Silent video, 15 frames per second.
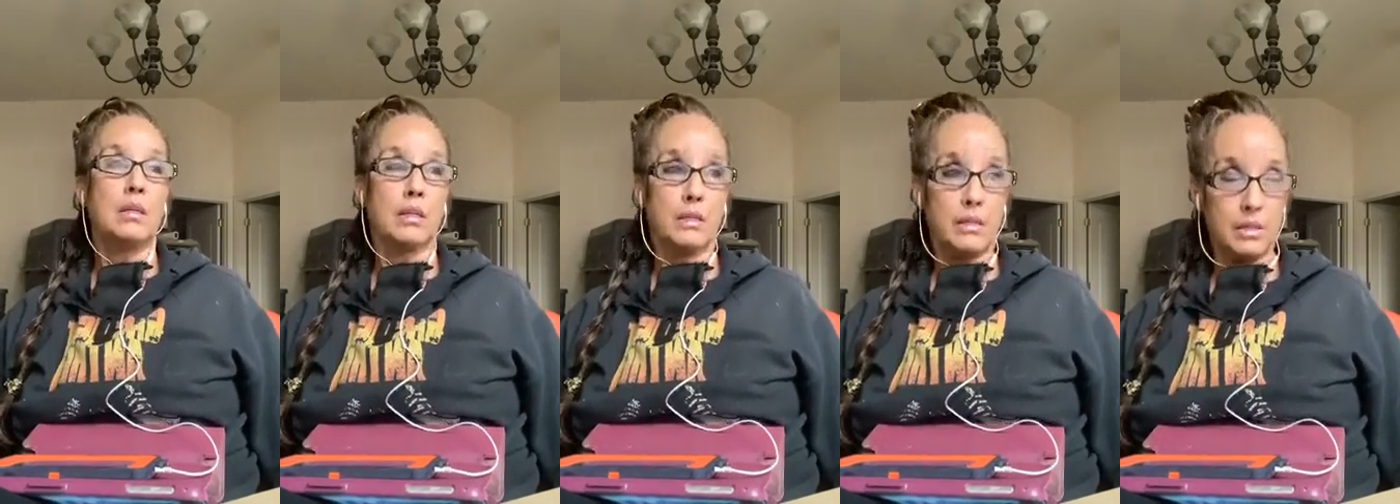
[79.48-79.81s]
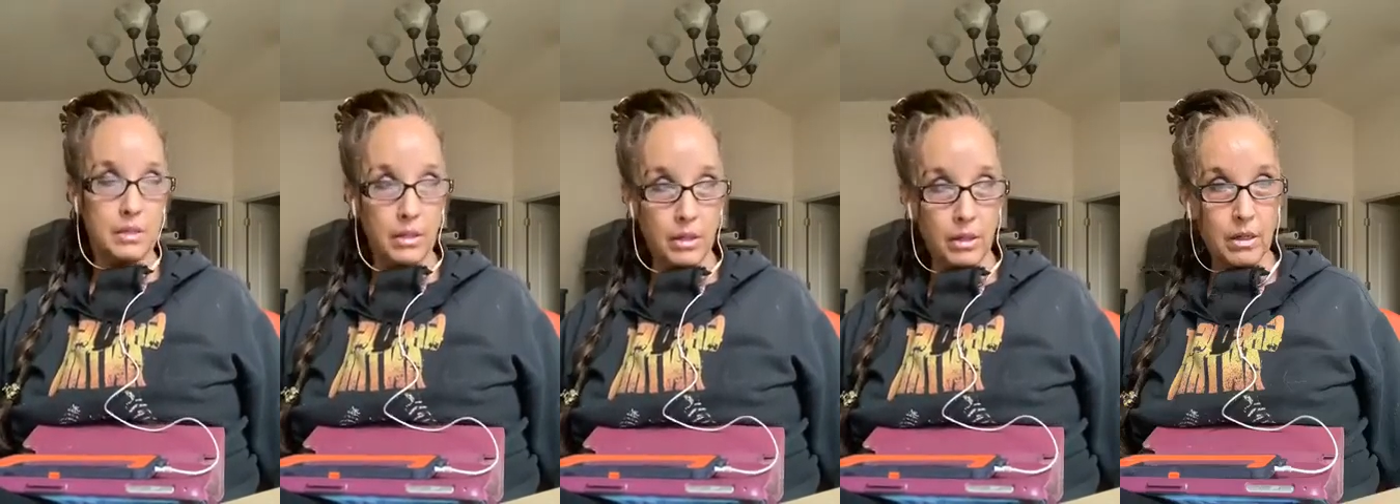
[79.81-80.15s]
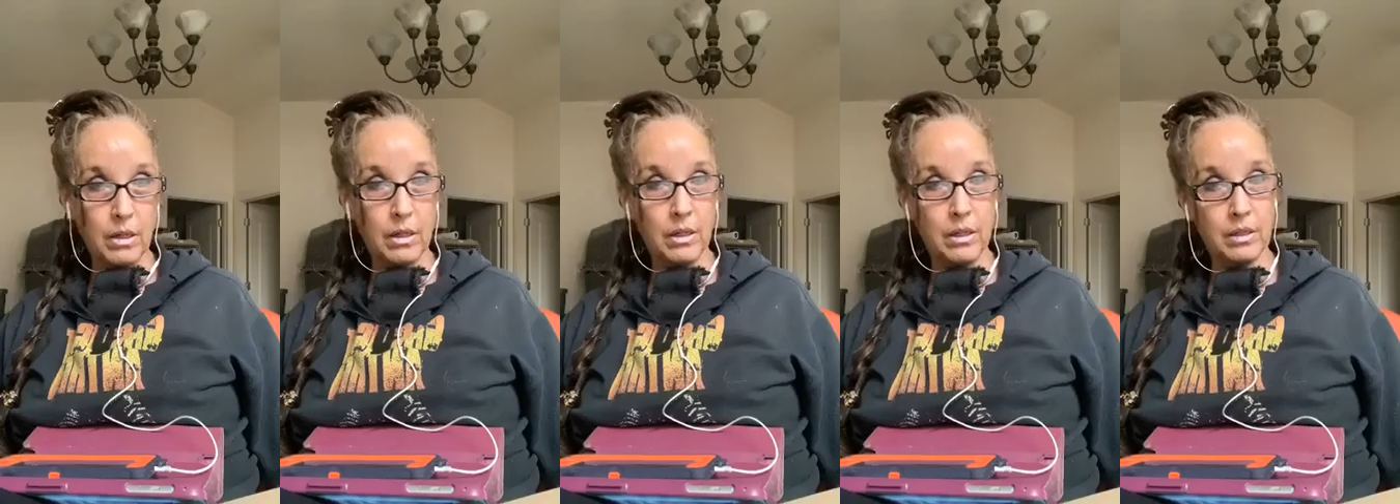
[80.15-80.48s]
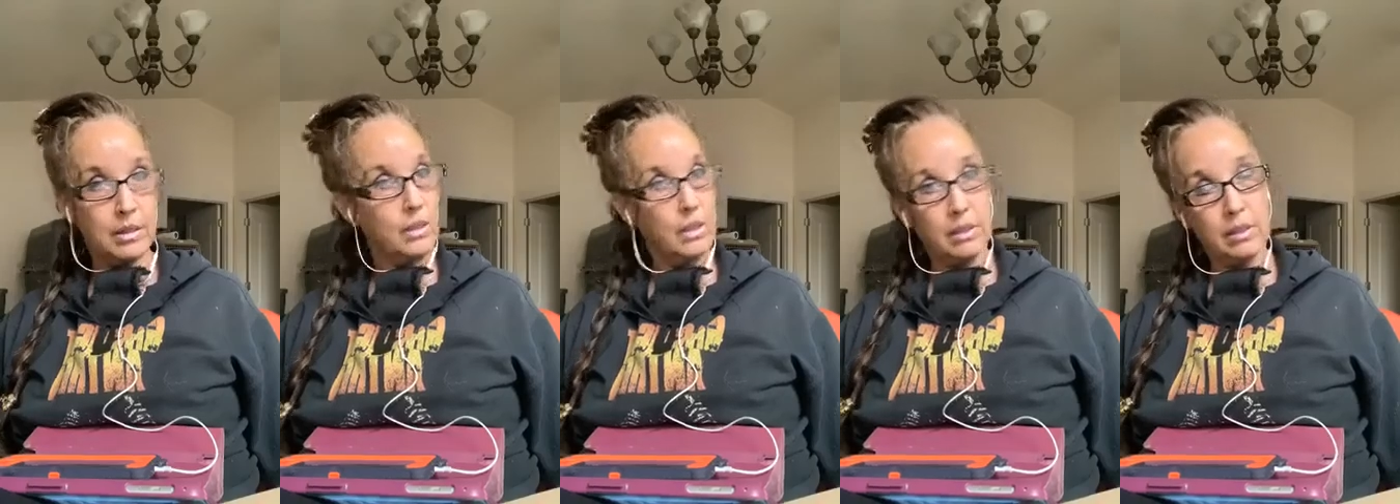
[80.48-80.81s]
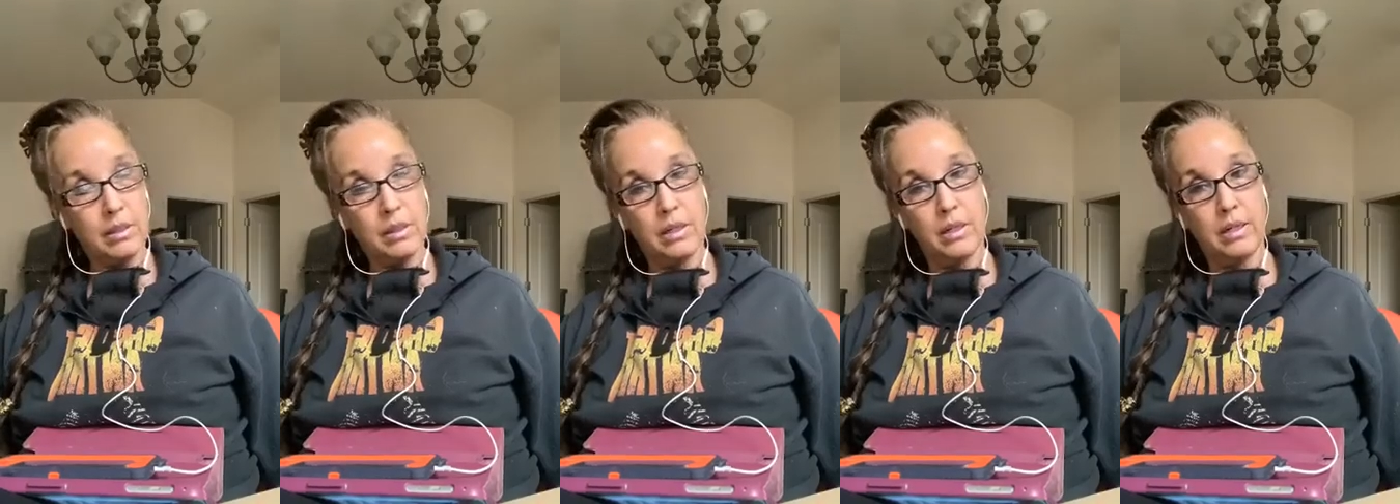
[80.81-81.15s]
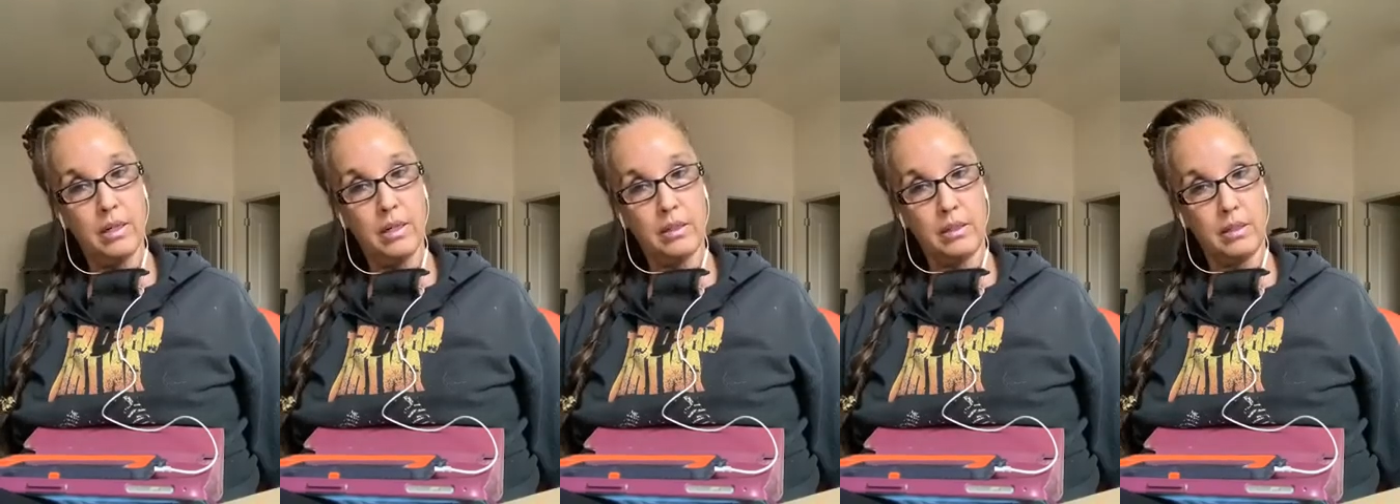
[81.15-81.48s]
get the dog, get the
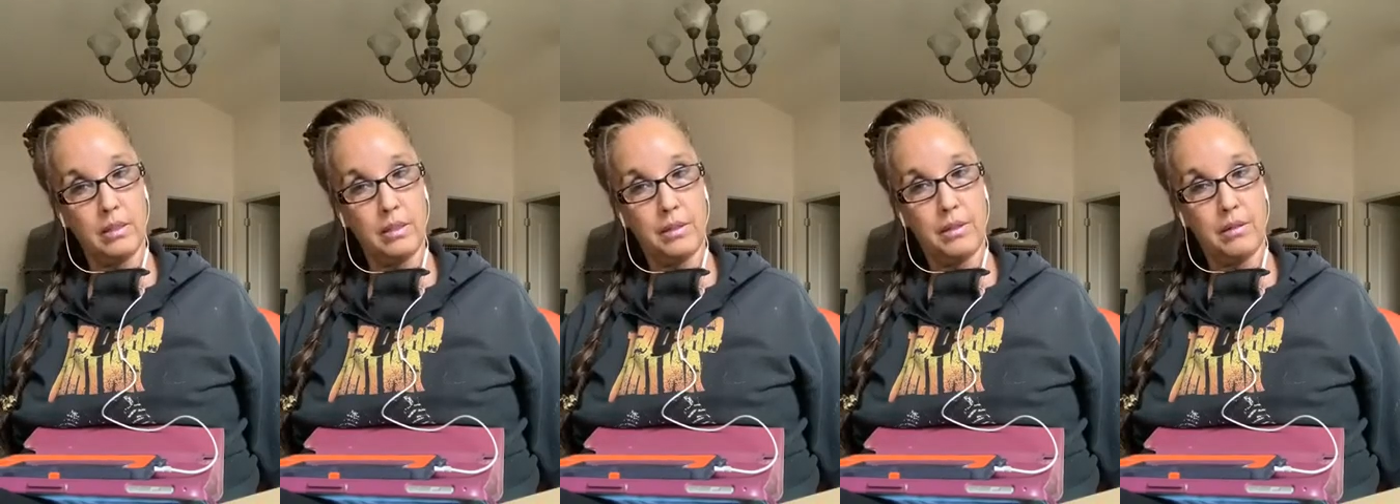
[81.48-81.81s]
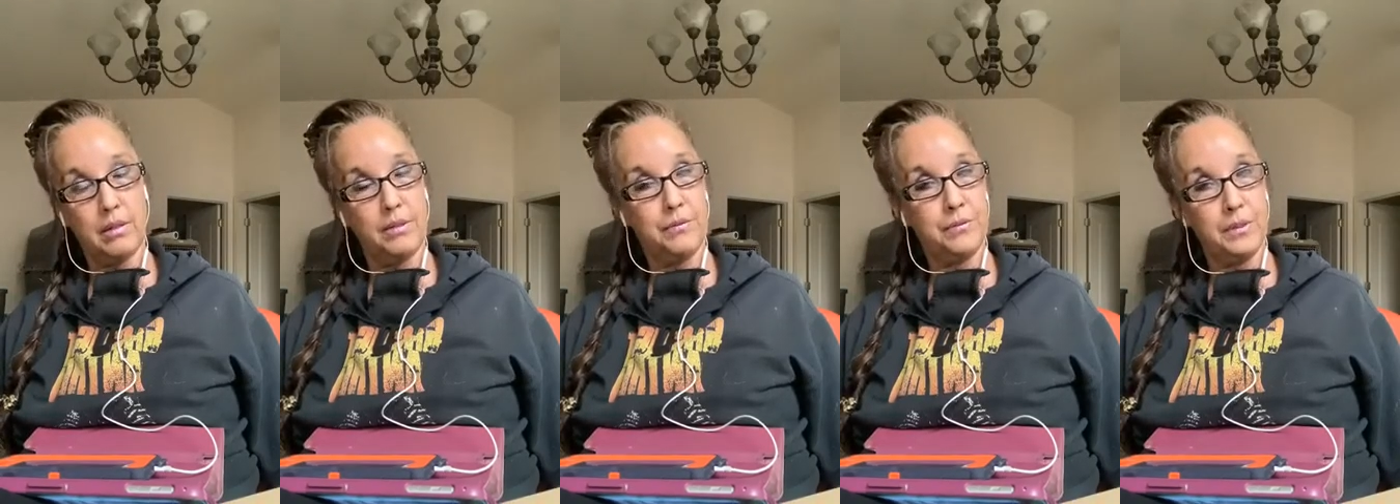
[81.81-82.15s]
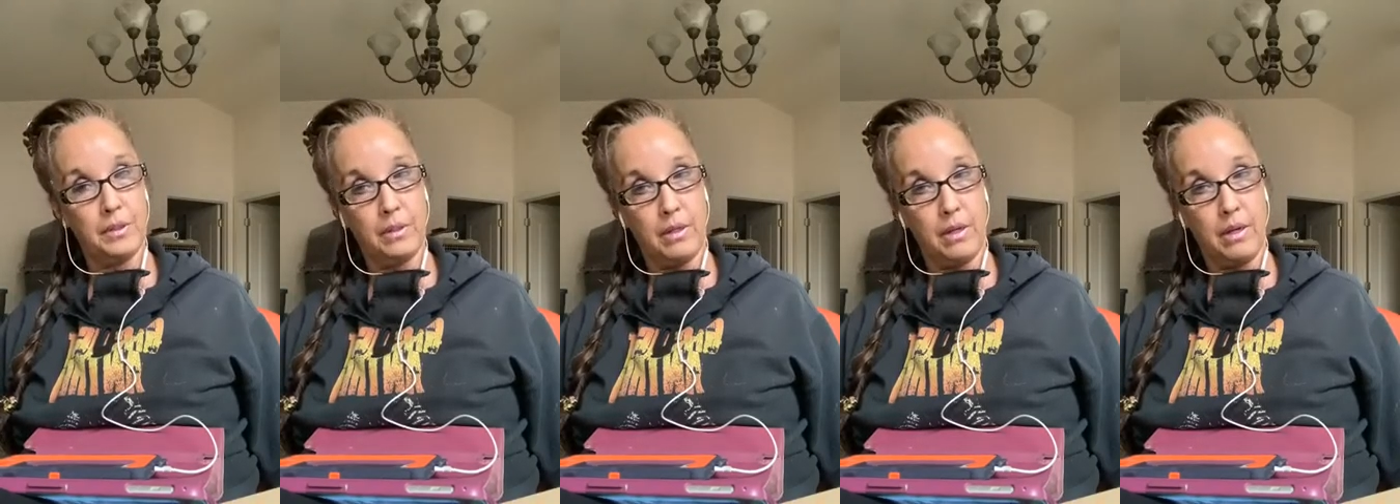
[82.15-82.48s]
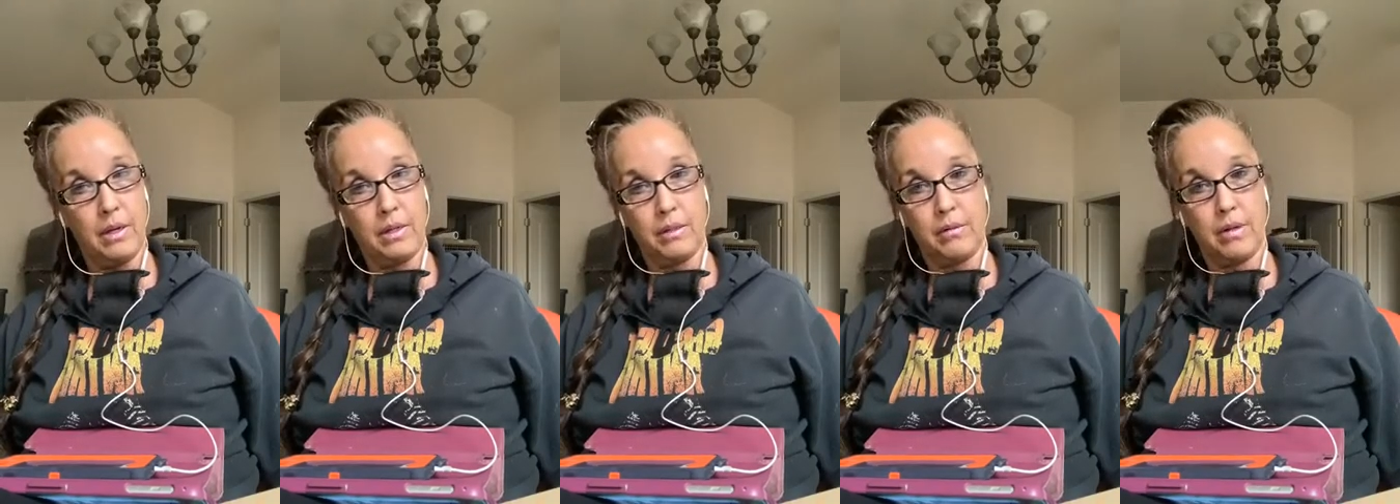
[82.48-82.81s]
cot, get the 30 foot line,